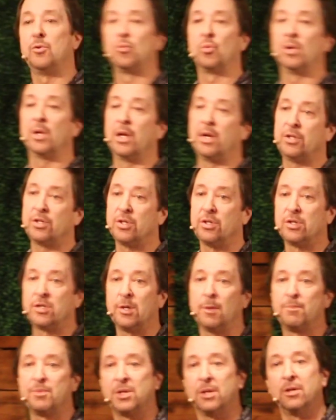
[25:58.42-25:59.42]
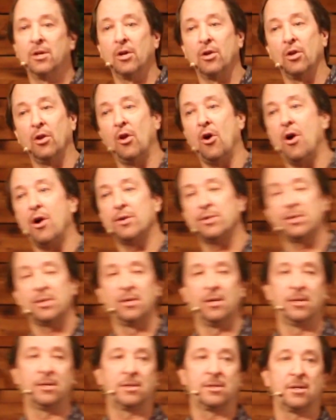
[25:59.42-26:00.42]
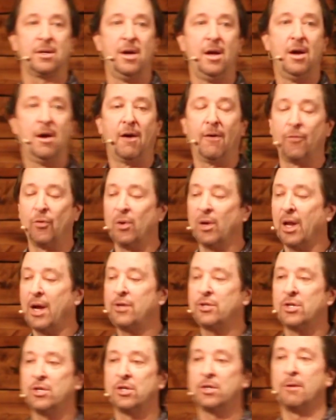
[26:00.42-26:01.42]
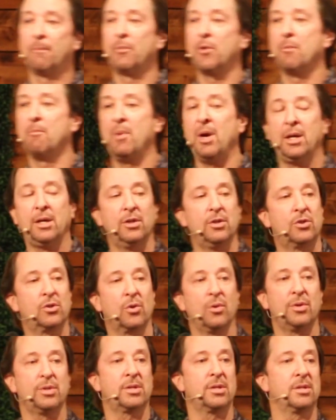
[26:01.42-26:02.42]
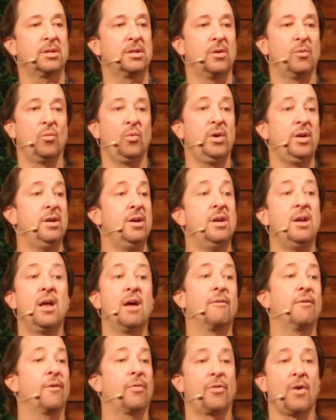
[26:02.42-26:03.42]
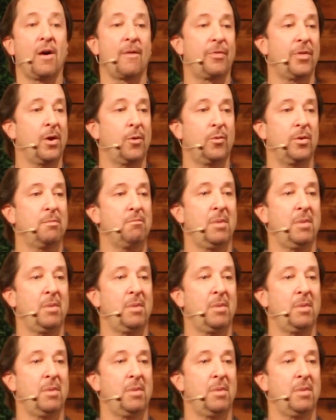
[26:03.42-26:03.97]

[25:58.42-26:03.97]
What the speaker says: in relationships and the lostness of relationship, they're making choices that we never thought they would